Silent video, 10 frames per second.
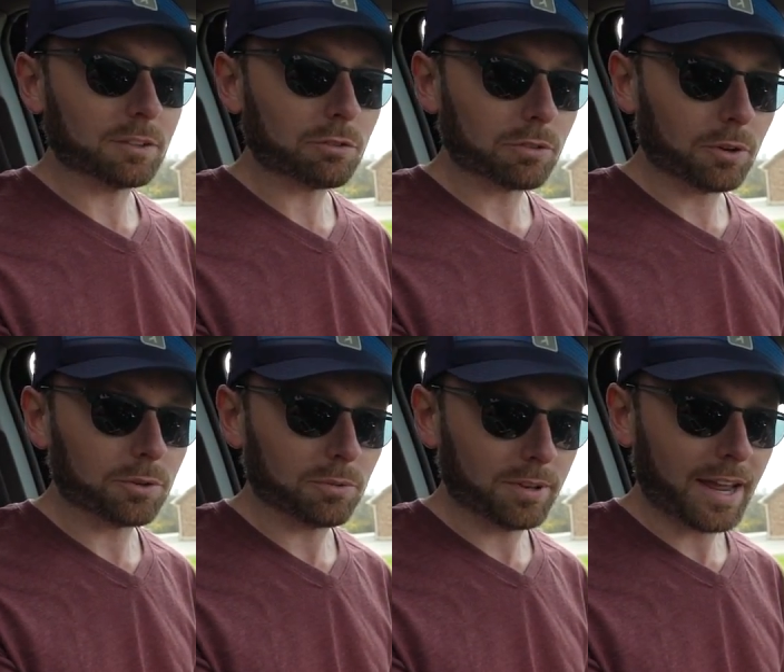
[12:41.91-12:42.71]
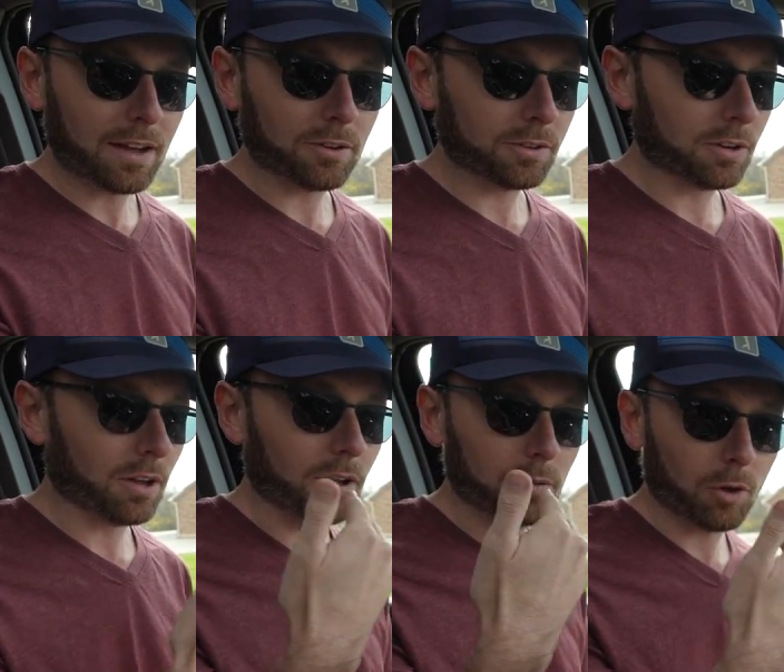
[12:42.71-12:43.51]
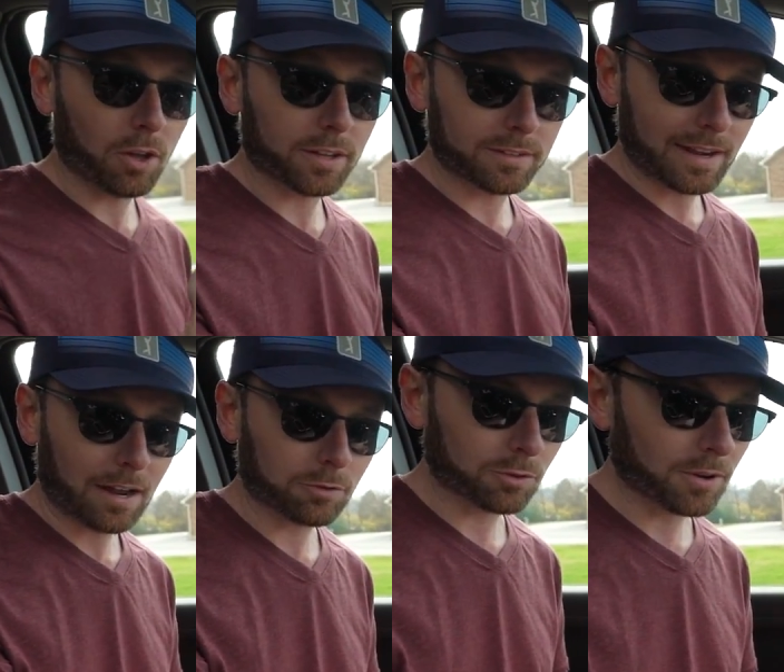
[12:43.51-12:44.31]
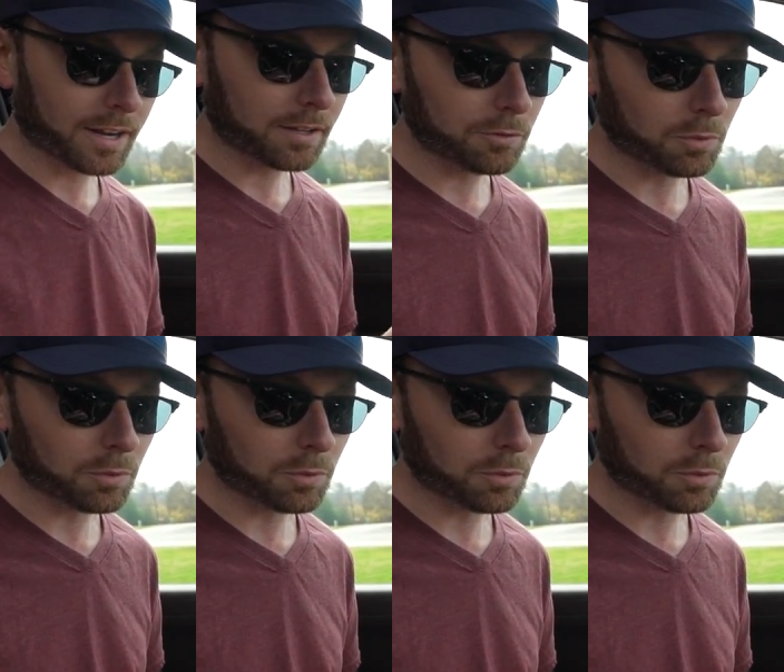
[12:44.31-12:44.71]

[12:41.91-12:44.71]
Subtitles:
slow you down on downgrades,